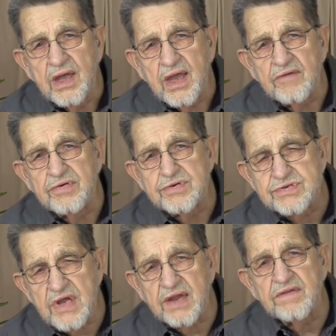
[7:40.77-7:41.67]
If you're
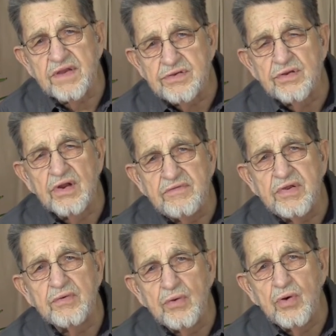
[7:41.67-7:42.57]
sitting in your
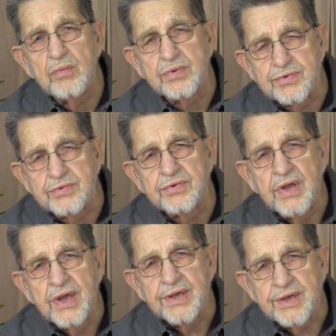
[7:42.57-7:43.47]
living room or at your
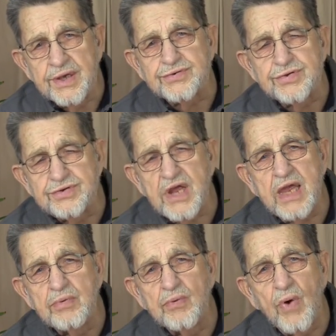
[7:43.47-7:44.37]
kitchen
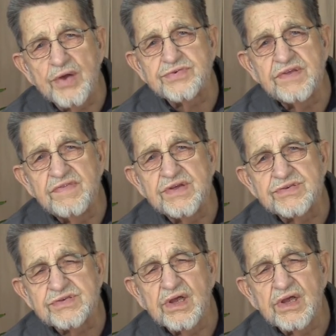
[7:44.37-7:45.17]
table watching this,